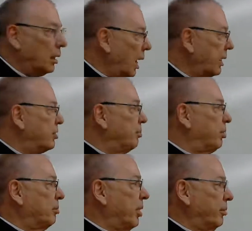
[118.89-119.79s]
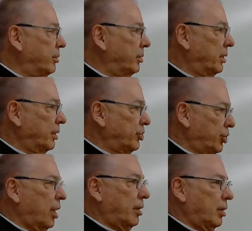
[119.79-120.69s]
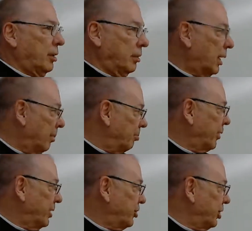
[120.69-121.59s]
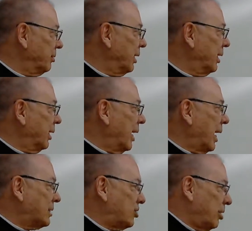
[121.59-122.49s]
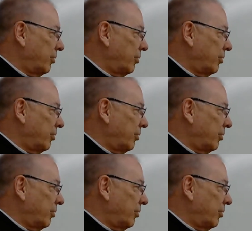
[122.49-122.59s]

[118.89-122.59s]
like to promote the charter operation as